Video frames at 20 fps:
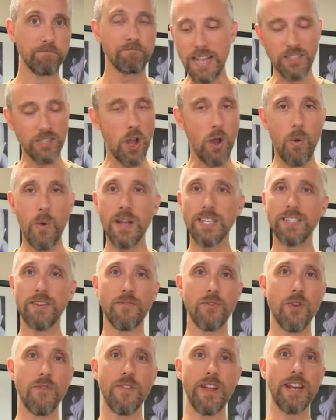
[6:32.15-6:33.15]
As always,
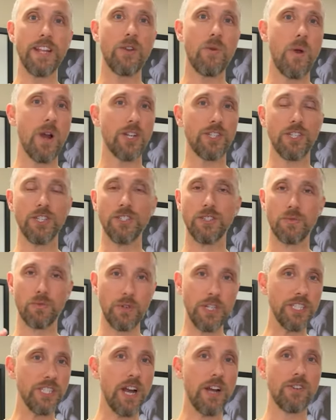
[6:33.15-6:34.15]
if you have any questions,
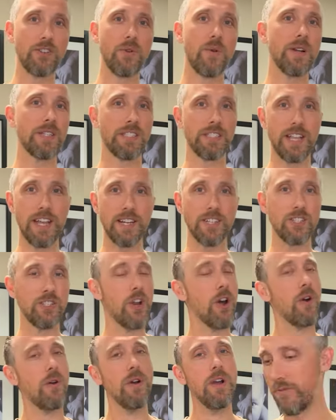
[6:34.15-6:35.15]
reach out to us, let us
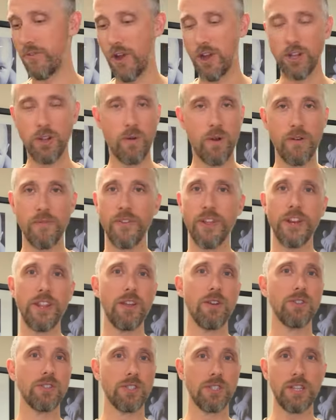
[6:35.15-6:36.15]
know. Follow our
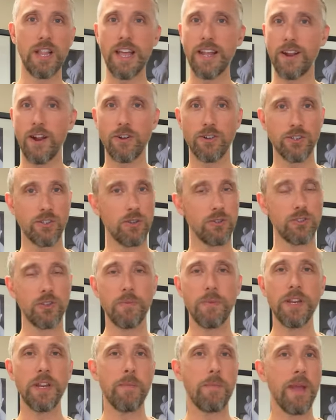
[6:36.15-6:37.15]
videos, like our
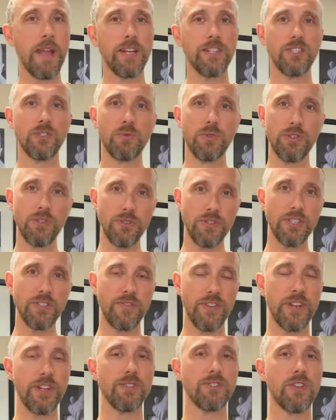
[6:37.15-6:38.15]
social media pages. We do these
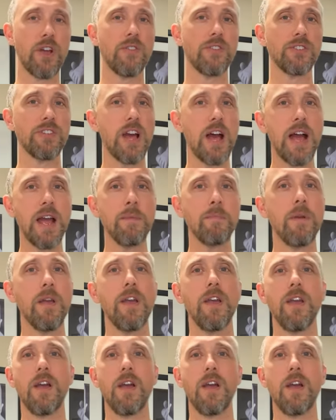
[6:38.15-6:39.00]
videos all the time.